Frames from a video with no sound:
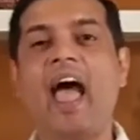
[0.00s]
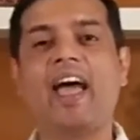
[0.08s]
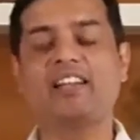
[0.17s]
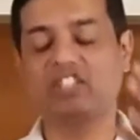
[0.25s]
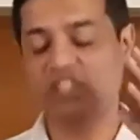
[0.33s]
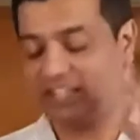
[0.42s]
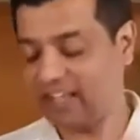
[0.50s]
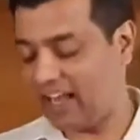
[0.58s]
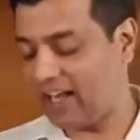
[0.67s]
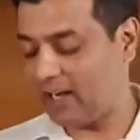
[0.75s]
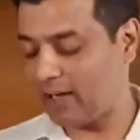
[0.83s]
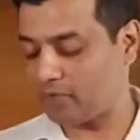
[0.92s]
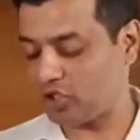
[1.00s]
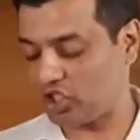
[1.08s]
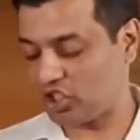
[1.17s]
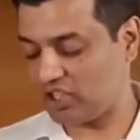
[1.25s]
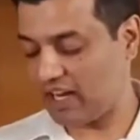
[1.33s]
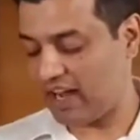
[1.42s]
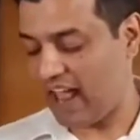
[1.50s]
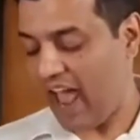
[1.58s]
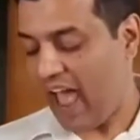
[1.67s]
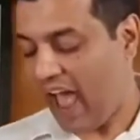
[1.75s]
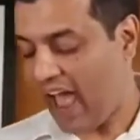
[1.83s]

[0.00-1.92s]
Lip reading: As Caleb said,